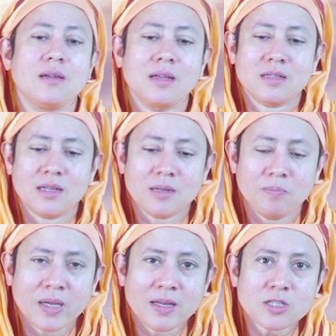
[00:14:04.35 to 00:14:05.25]
It
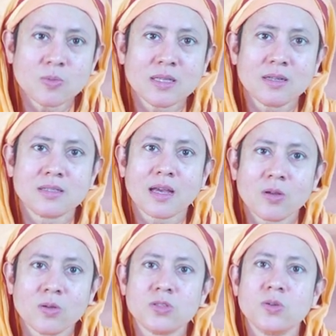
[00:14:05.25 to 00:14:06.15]
begins with a
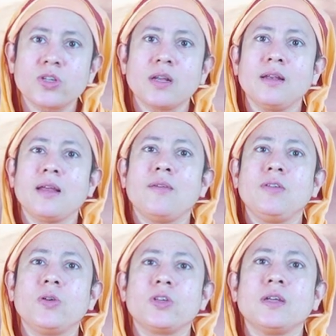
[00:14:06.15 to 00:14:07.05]
psychosocial
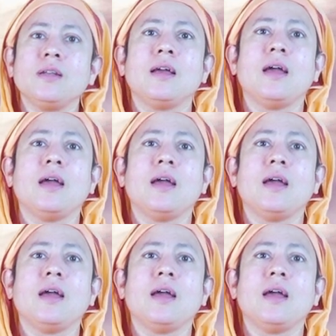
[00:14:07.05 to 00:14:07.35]
evolution